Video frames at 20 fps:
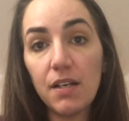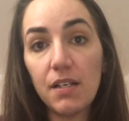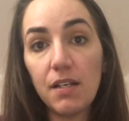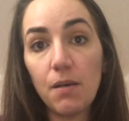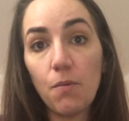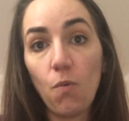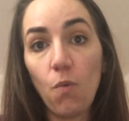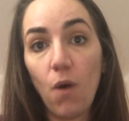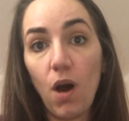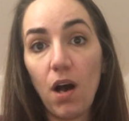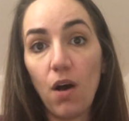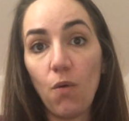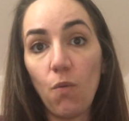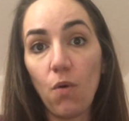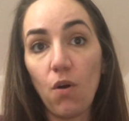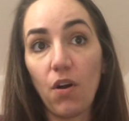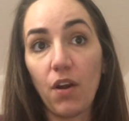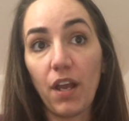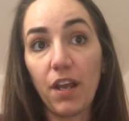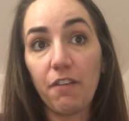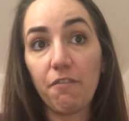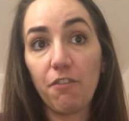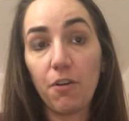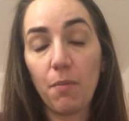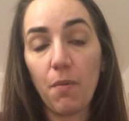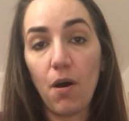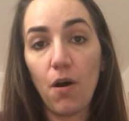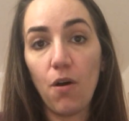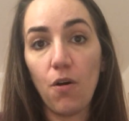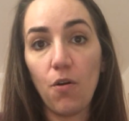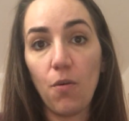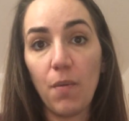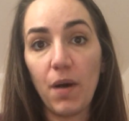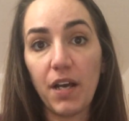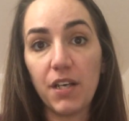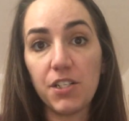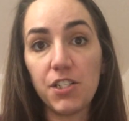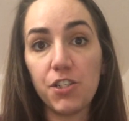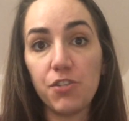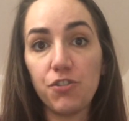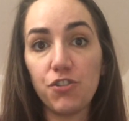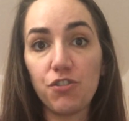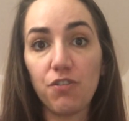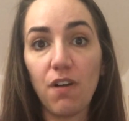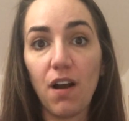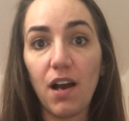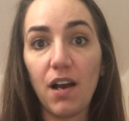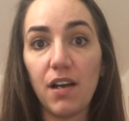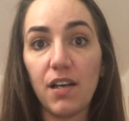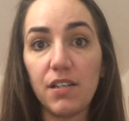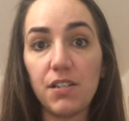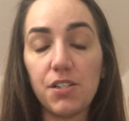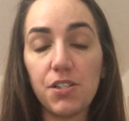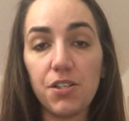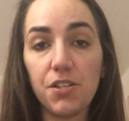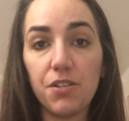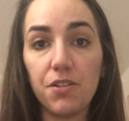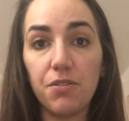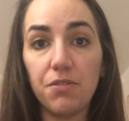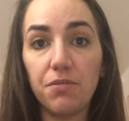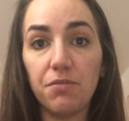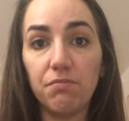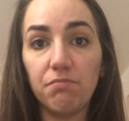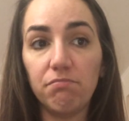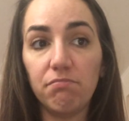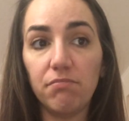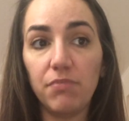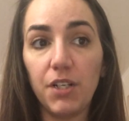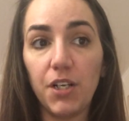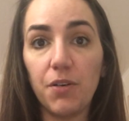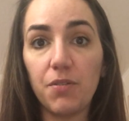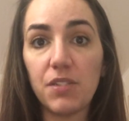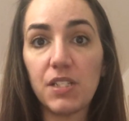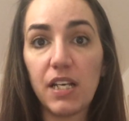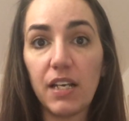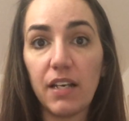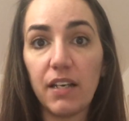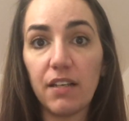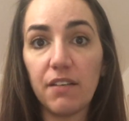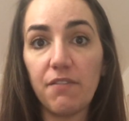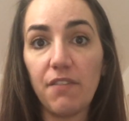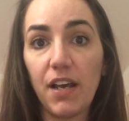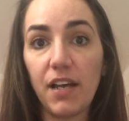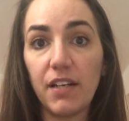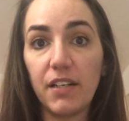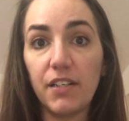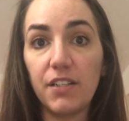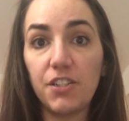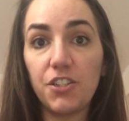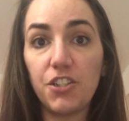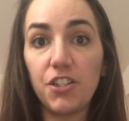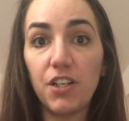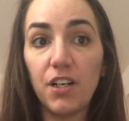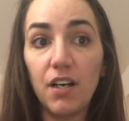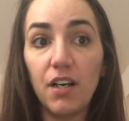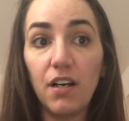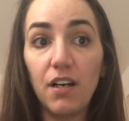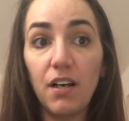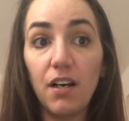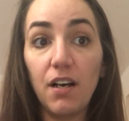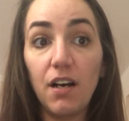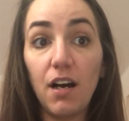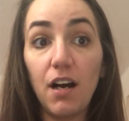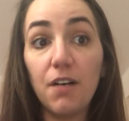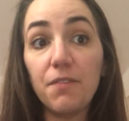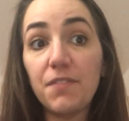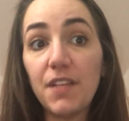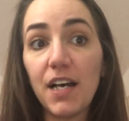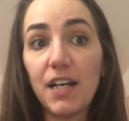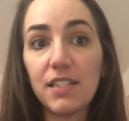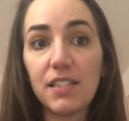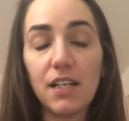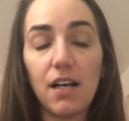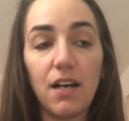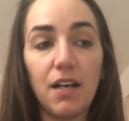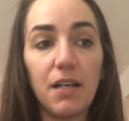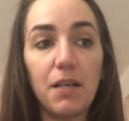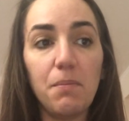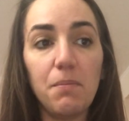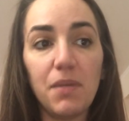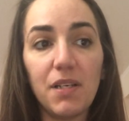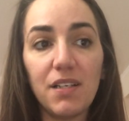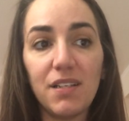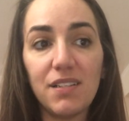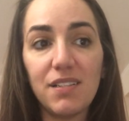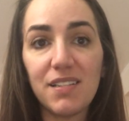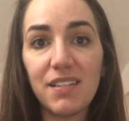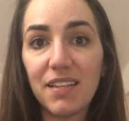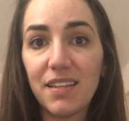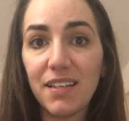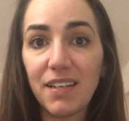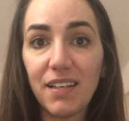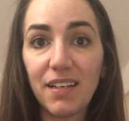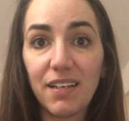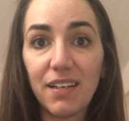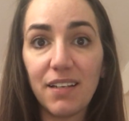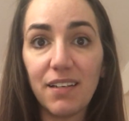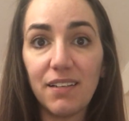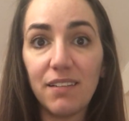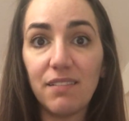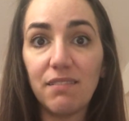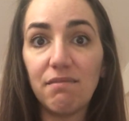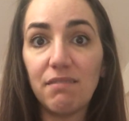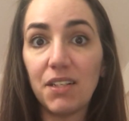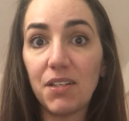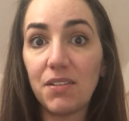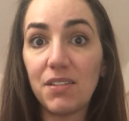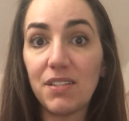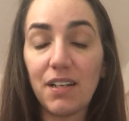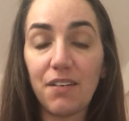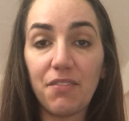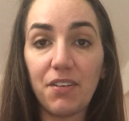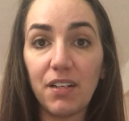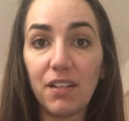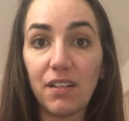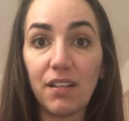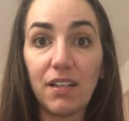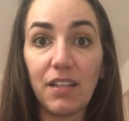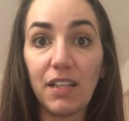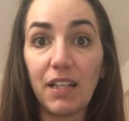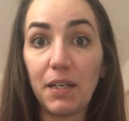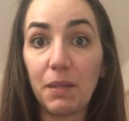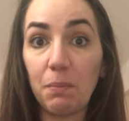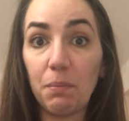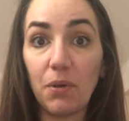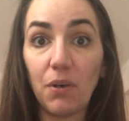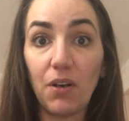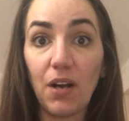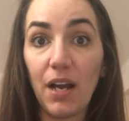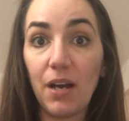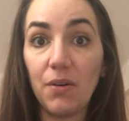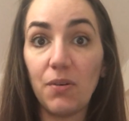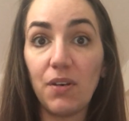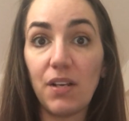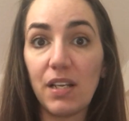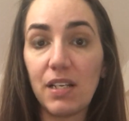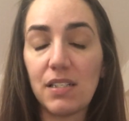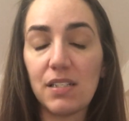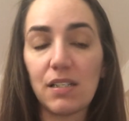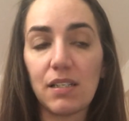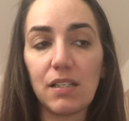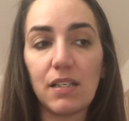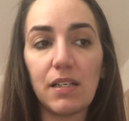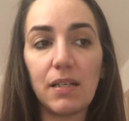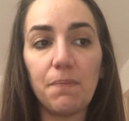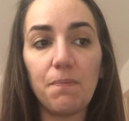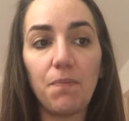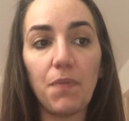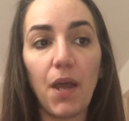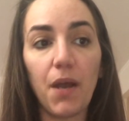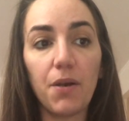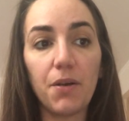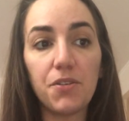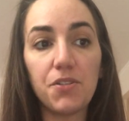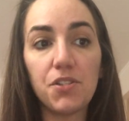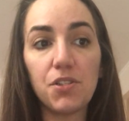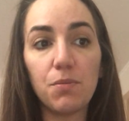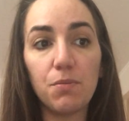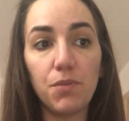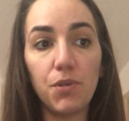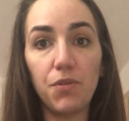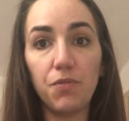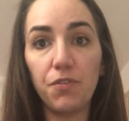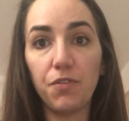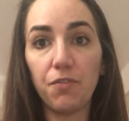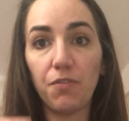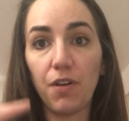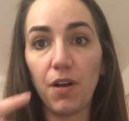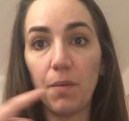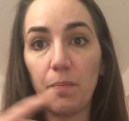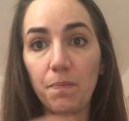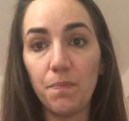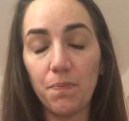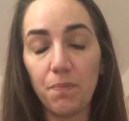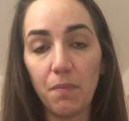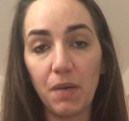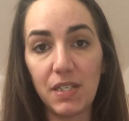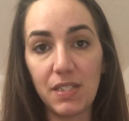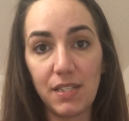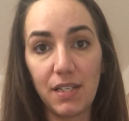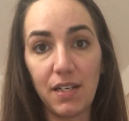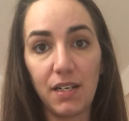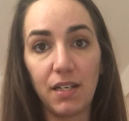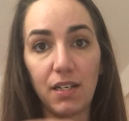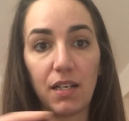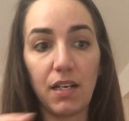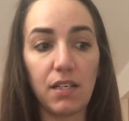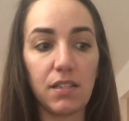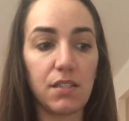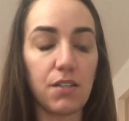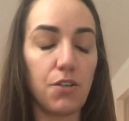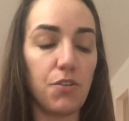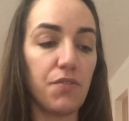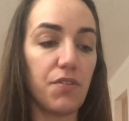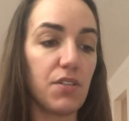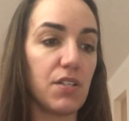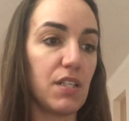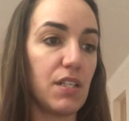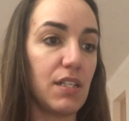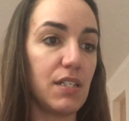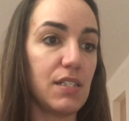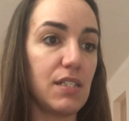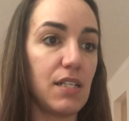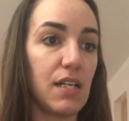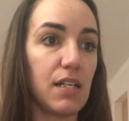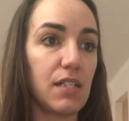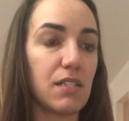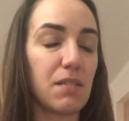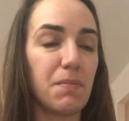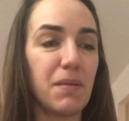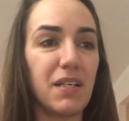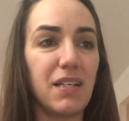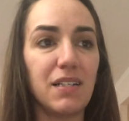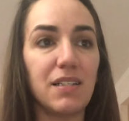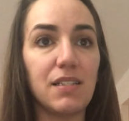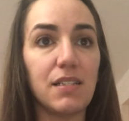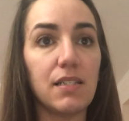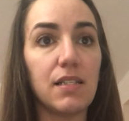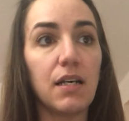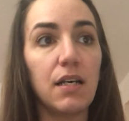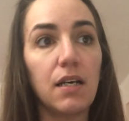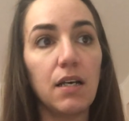while working from home, I do try to, take advantage of that time because I think you can definitely like burn out easily. I also moved from my standing desk over to this desk because